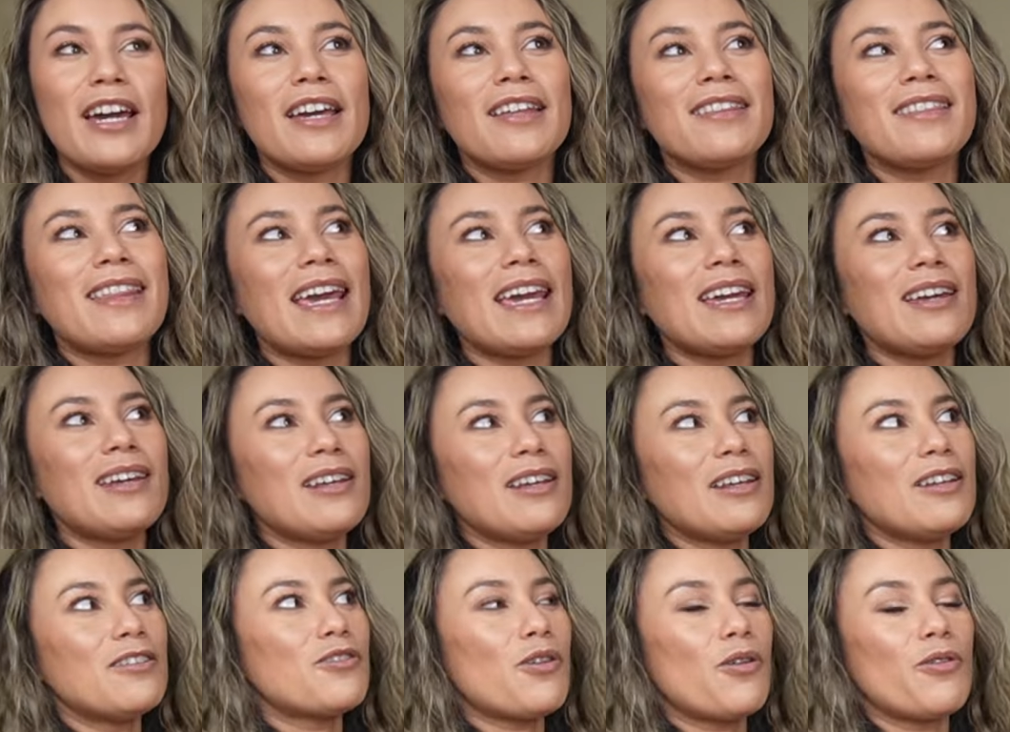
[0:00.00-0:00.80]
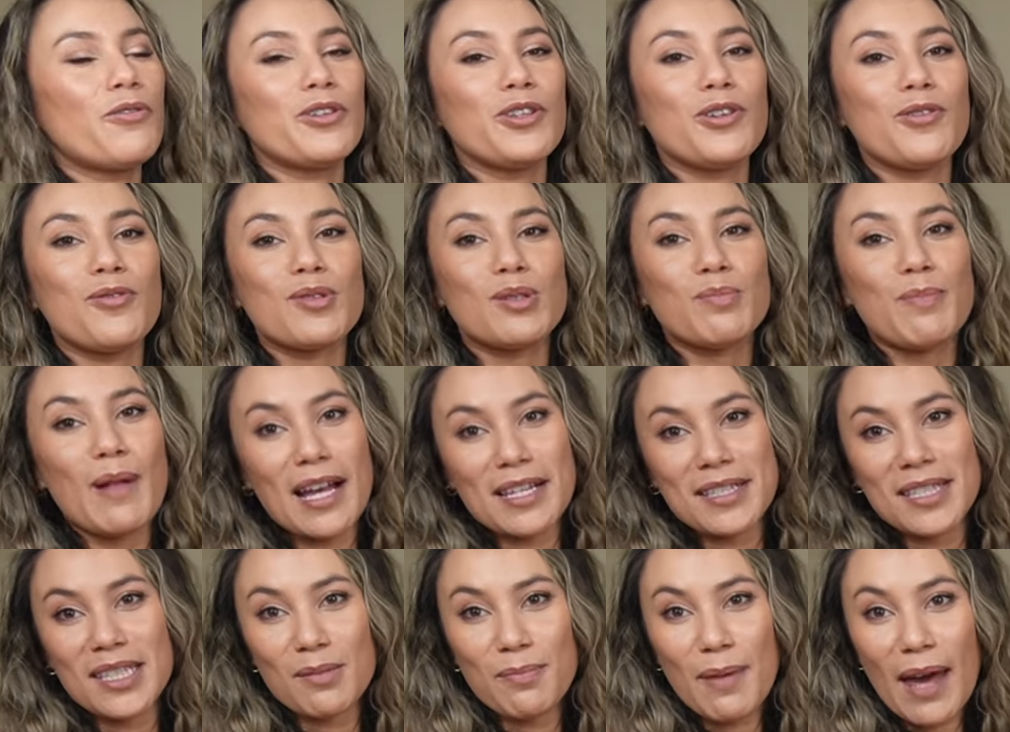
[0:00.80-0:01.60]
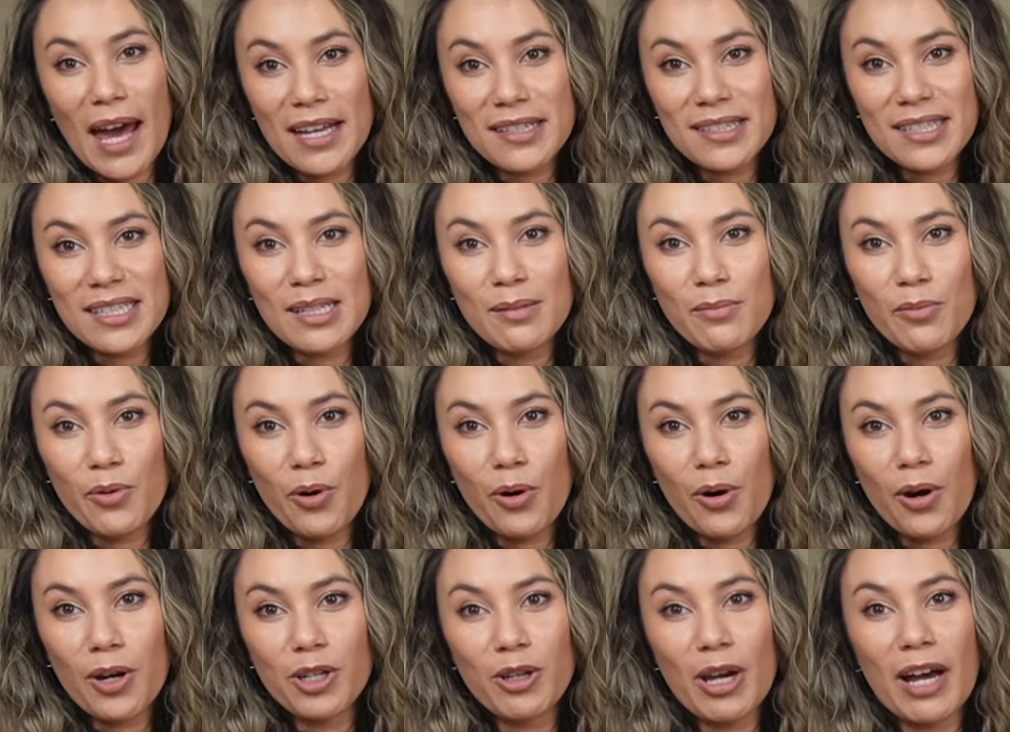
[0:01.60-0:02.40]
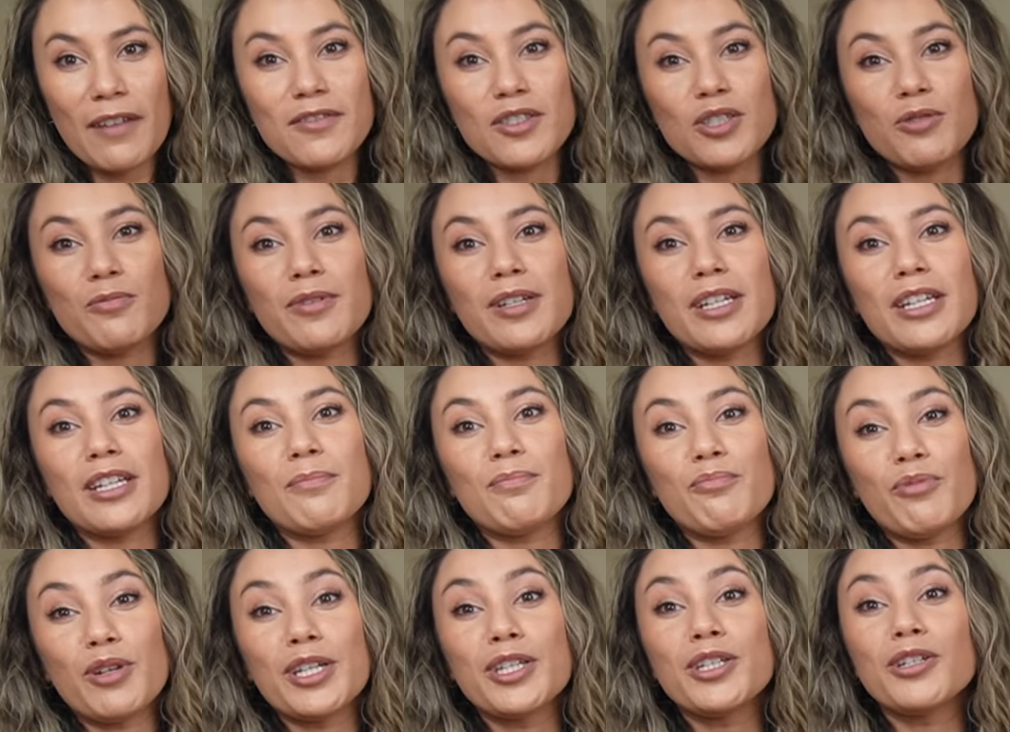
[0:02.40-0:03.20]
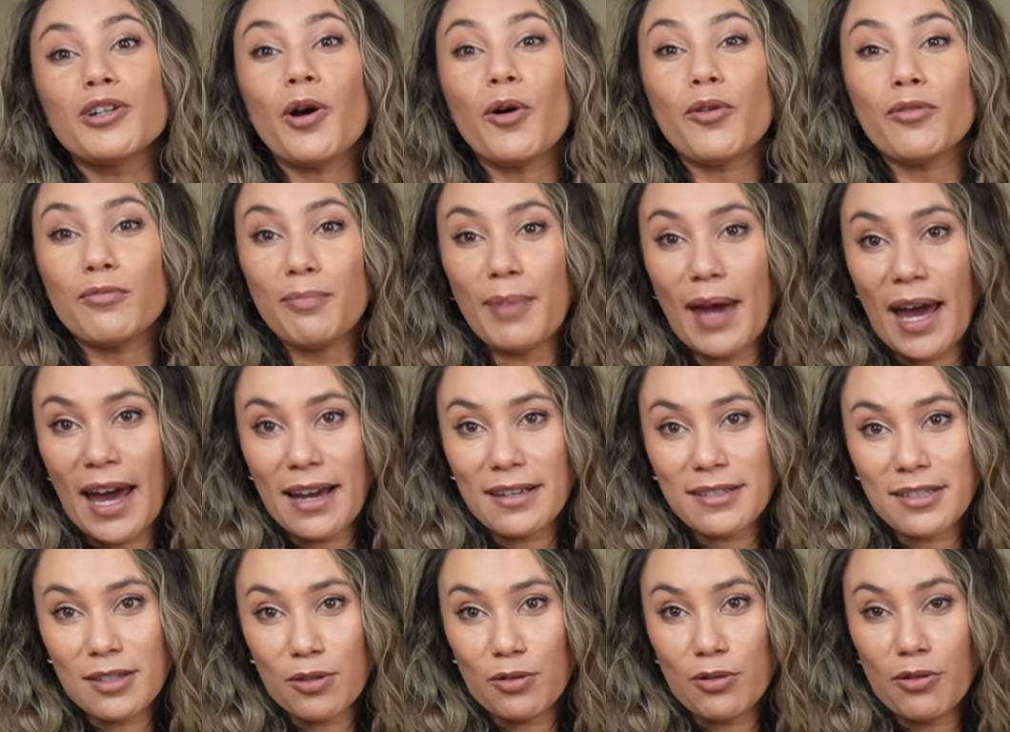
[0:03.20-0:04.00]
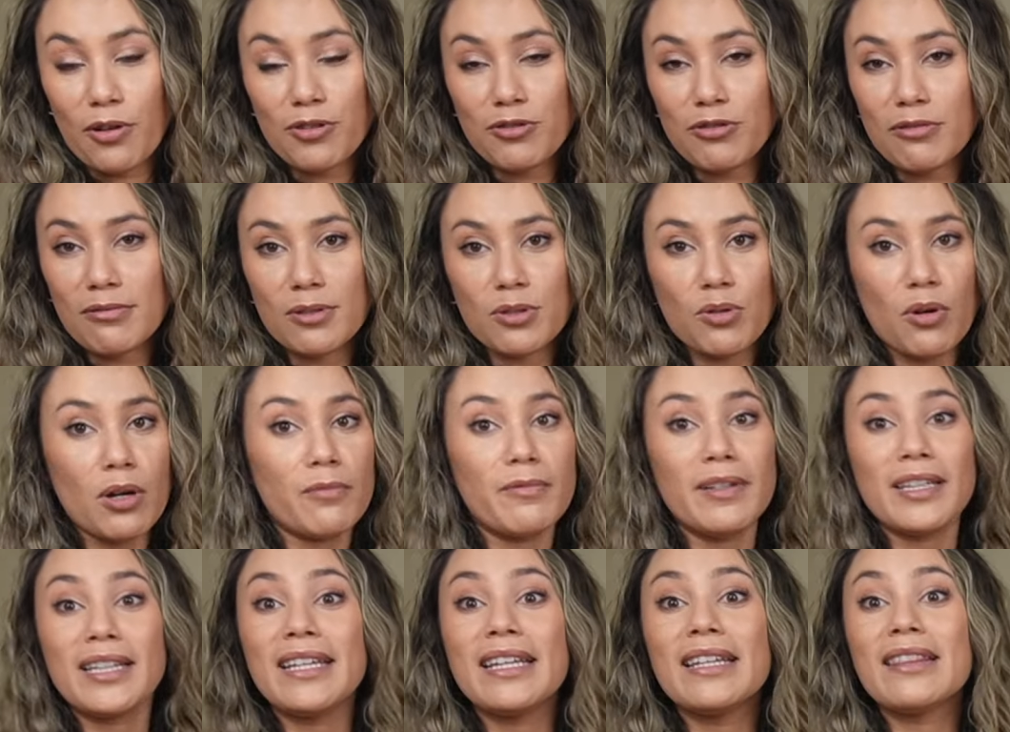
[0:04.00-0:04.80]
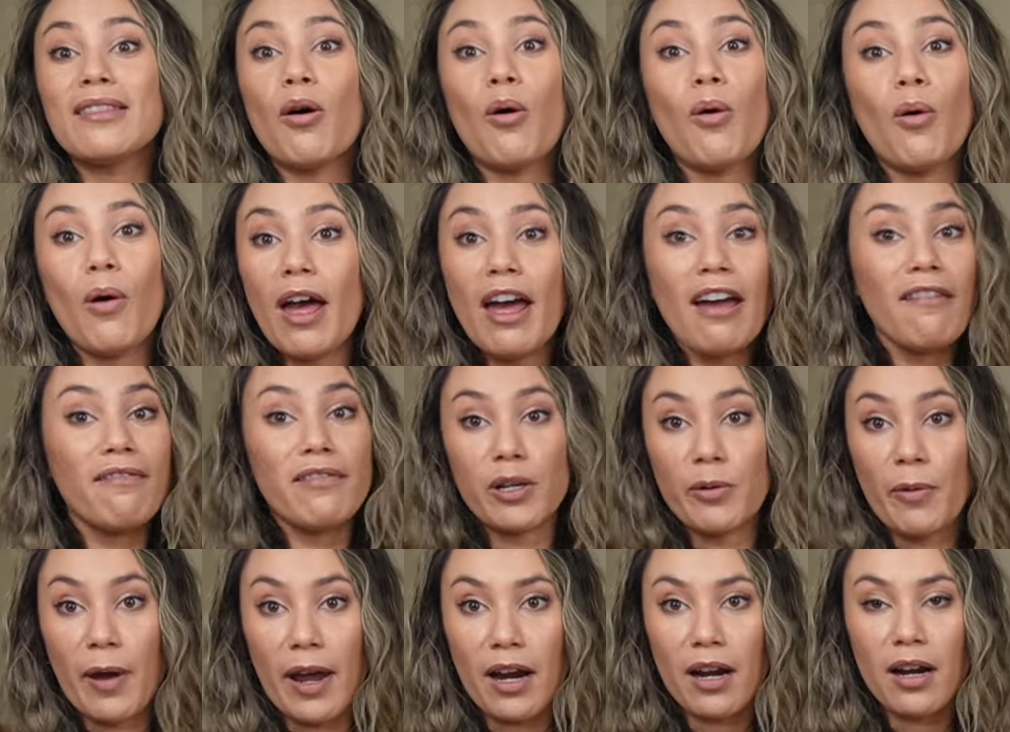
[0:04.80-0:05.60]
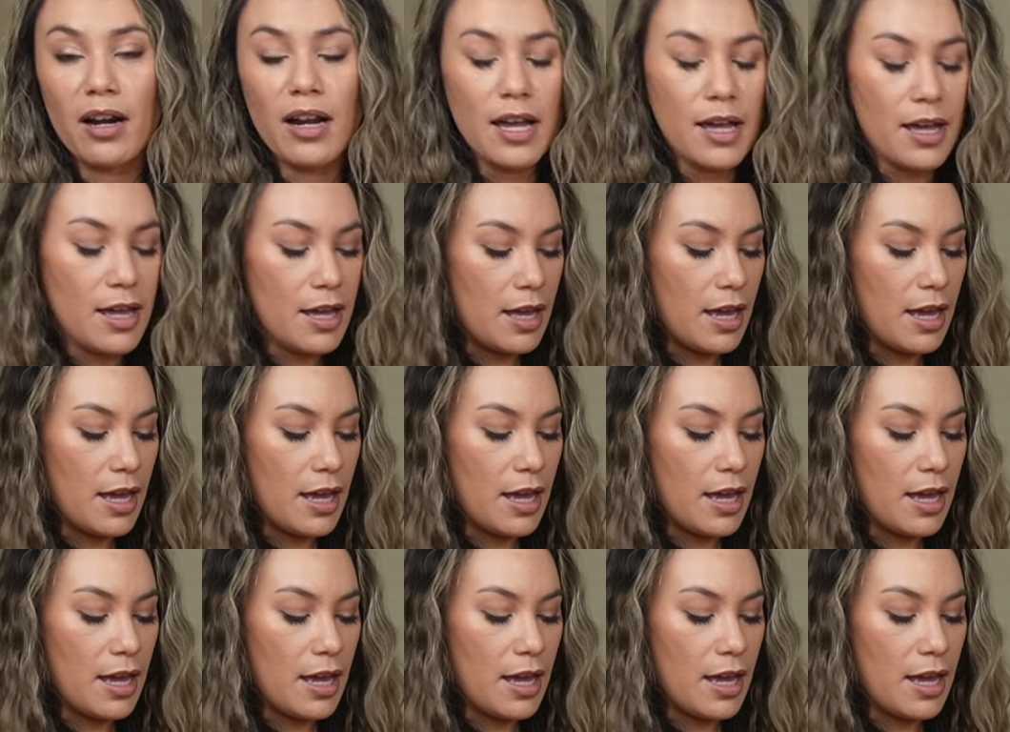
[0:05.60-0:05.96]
They don't use plastic bags anymore. You have to bring your own bags at the grocery store, really everywhere.